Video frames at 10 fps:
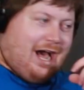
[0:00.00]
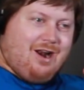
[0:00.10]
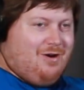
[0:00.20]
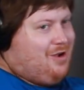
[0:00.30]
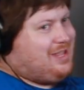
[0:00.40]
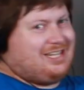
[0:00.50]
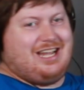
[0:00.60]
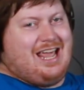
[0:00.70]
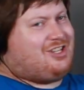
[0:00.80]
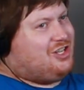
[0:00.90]
I don't know.
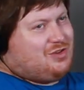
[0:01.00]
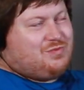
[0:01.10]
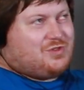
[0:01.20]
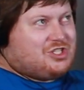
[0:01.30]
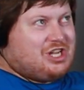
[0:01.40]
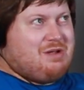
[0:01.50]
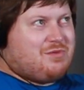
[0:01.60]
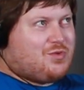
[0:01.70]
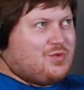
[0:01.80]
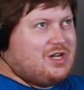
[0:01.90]
It just
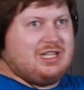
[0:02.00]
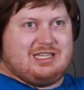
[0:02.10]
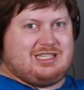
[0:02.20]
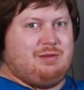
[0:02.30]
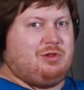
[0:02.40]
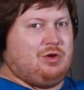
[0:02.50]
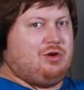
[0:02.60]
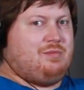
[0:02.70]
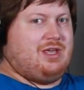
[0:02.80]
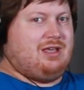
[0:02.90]
seemed really
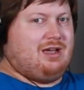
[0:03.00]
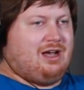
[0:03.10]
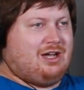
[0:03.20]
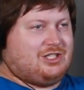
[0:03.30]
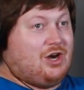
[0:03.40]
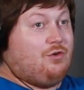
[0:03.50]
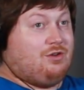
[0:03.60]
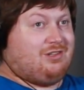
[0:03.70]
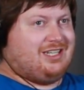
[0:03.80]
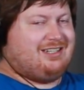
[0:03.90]
similar to me,
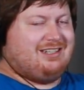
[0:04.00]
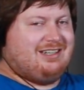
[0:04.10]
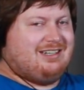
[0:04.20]
tonally.